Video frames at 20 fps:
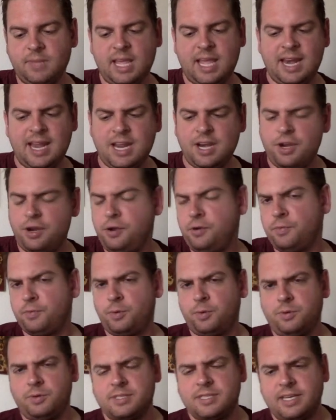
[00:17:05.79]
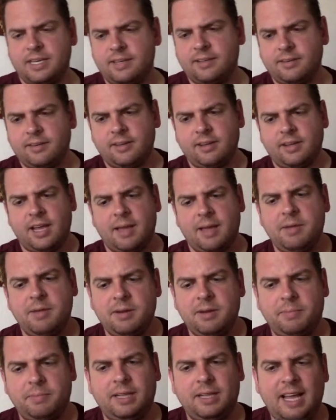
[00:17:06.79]
any new rules that come
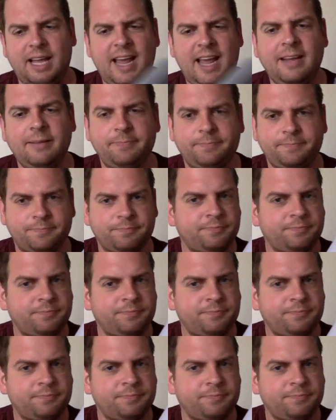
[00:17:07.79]
into play